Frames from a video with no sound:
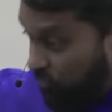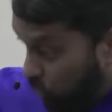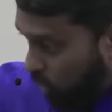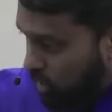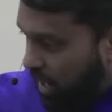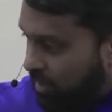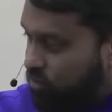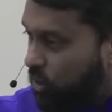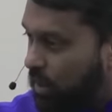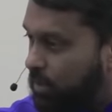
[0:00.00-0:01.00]
lives are going to
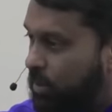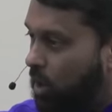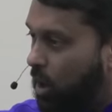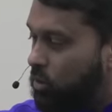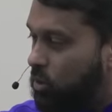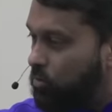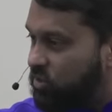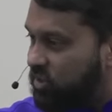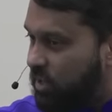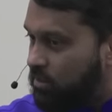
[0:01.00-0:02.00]
be gone, O
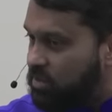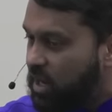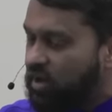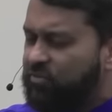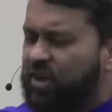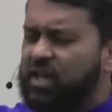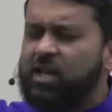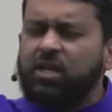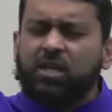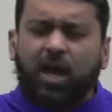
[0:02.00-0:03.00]
Muslims, We are